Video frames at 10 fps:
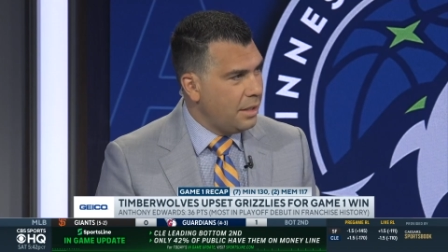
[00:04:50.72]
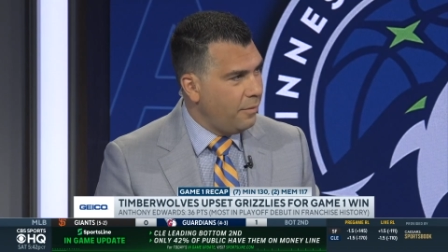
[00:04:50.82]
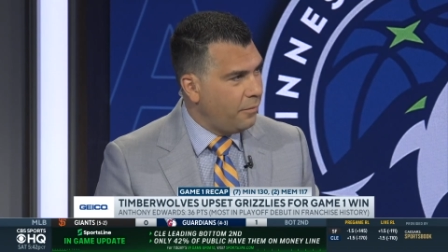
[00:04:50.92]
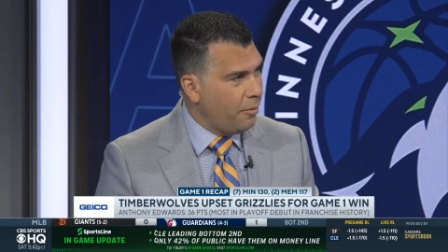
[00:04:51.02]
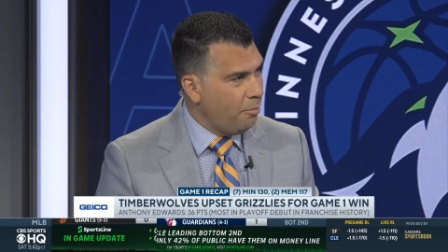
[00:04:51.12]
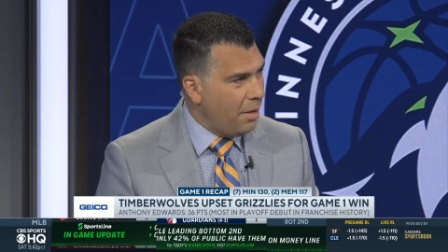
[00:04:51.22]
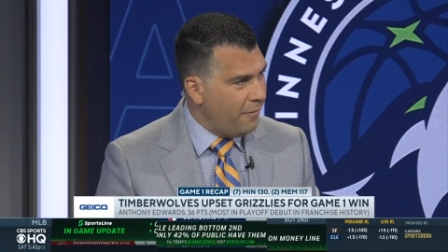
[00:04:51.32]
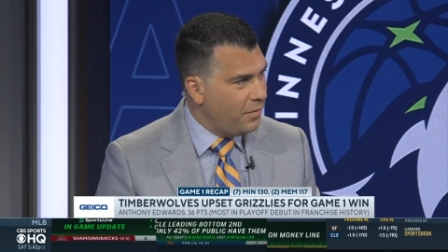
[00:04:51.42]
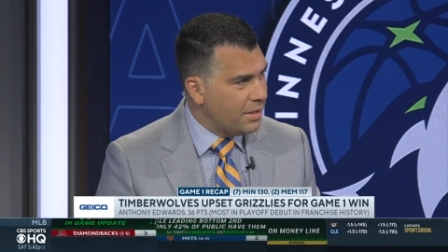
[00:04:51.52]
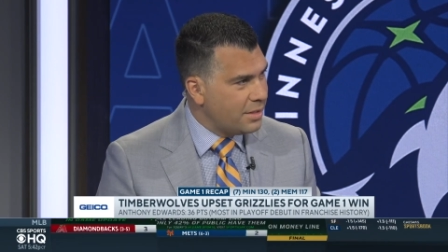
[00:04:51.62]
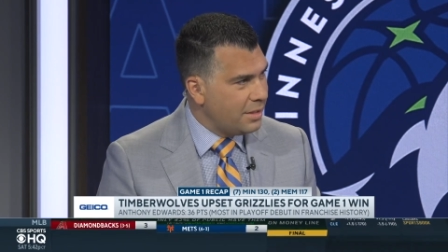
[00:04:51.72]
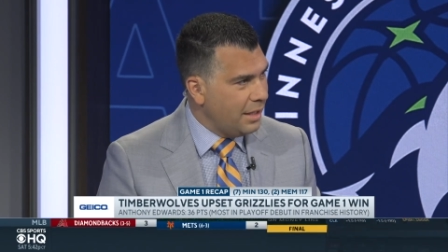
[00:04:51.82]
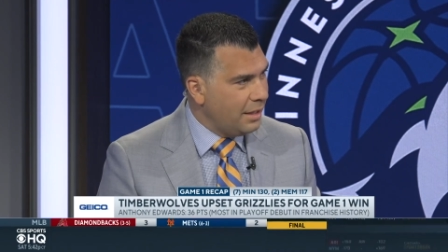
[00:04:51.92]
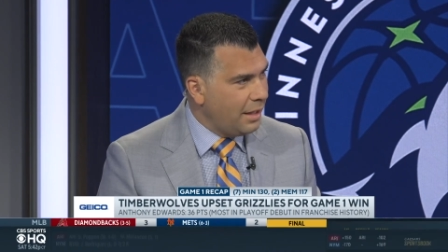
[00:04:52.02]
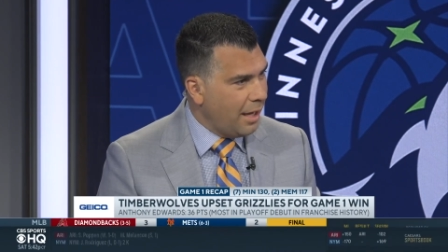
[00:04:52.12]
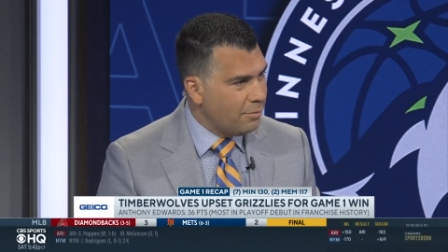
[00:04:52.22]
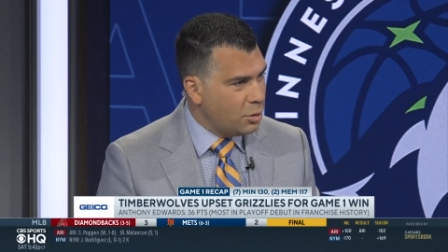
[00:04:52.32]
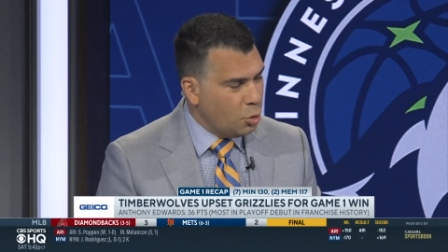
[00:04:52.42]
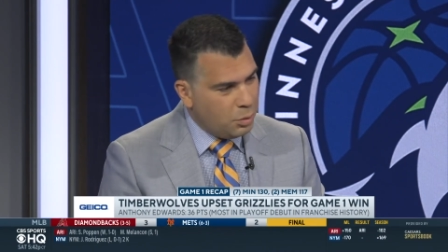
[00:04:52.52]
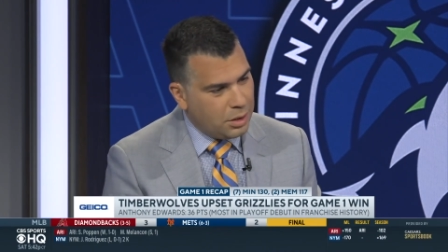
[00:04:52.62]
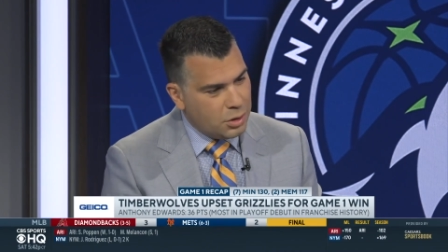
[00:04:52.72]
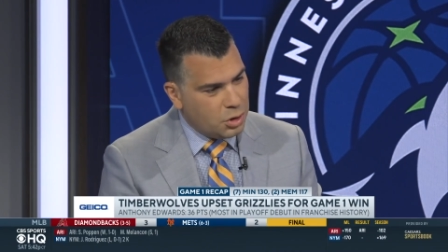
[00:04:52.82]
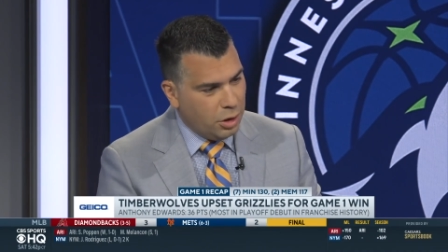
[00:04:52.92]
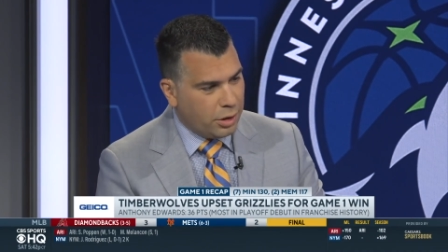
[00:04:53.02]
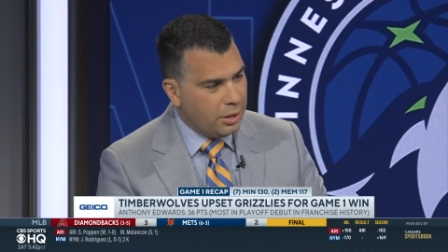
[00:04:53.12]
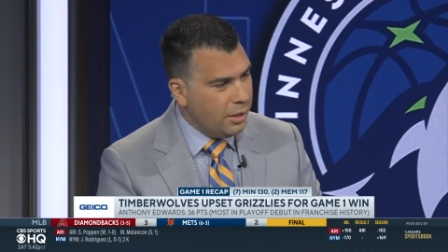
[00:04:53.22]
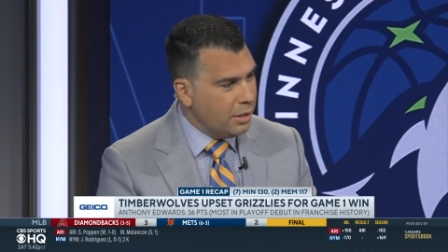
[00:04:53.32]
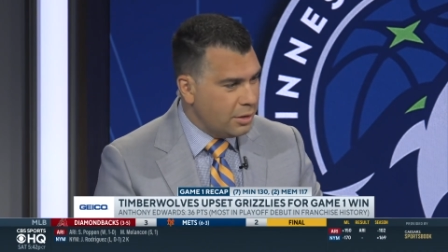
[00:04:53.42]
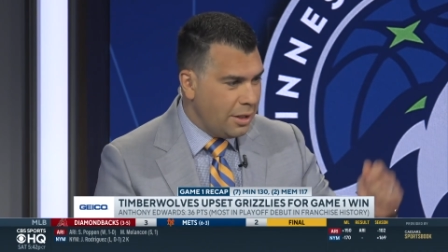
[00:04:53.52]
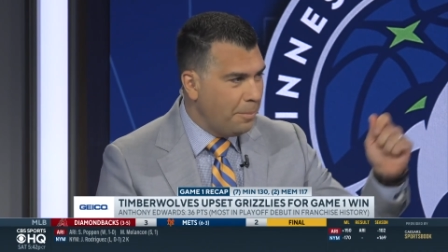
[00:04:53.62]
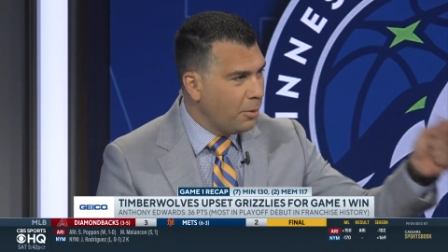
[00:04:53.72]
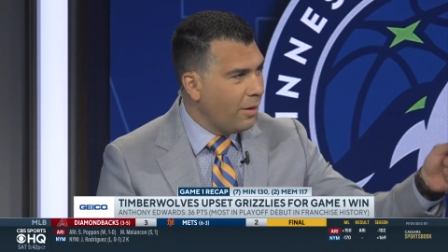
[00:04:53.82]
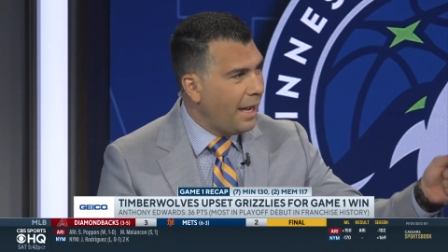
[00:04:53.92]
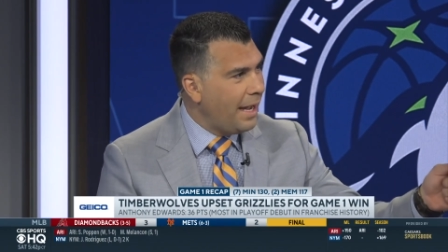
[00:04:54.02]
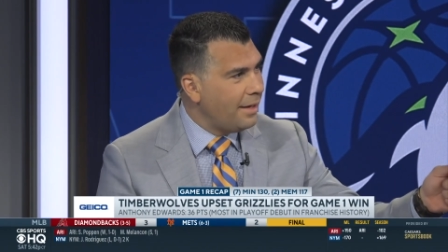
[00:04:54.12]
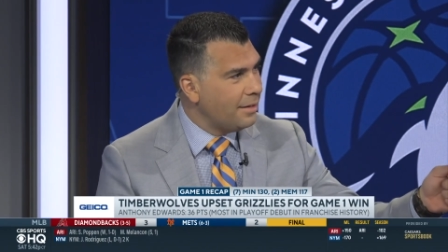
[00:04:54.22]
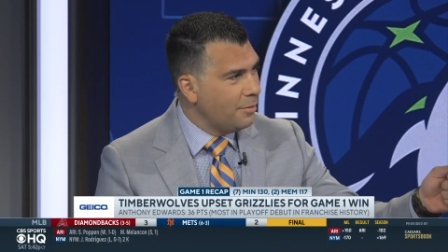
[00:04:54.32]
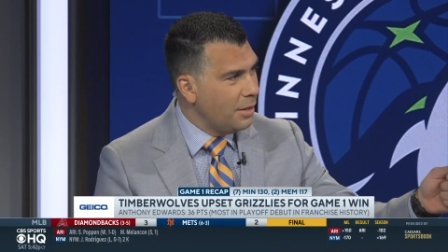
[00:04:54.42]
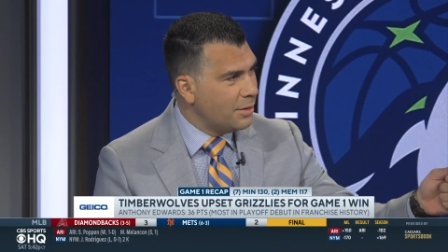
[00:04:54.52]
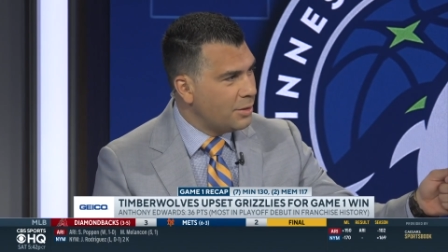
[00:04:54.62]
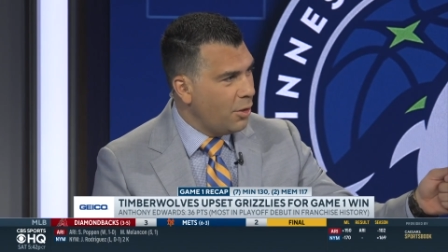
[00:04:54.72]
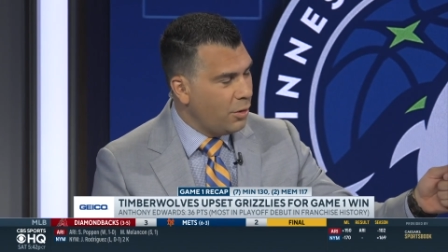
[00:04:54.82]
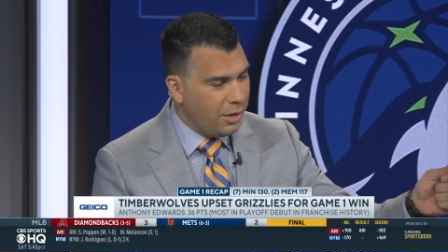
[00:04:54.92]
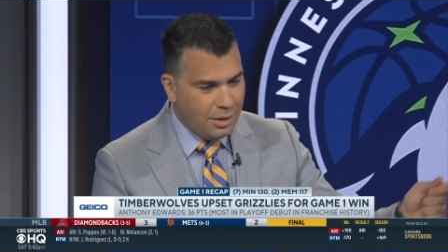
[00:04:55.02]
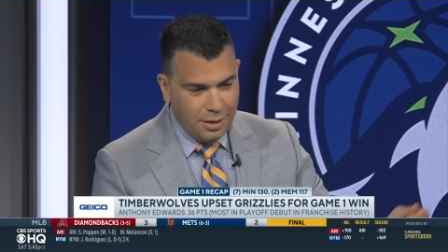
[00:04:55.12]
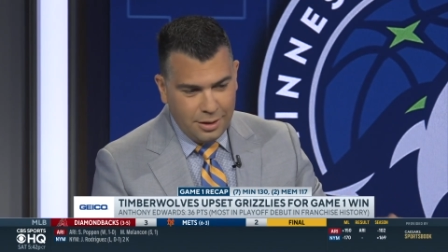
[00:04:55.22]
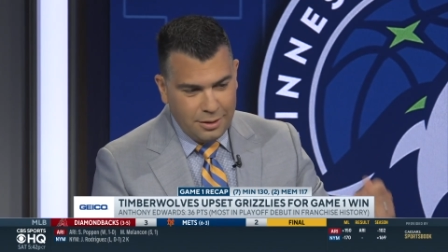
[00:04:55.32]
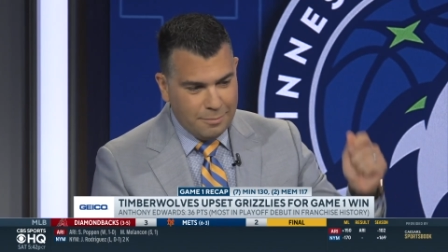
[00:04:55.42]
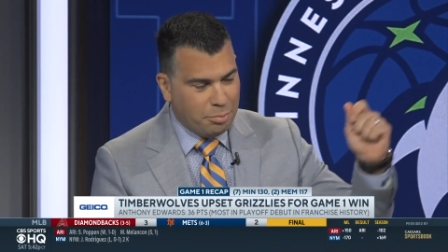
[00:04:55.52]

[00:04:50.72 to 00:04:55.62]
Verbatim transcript: then for Memphis in game two? Because, you look, you tip your hat to Minnesota. You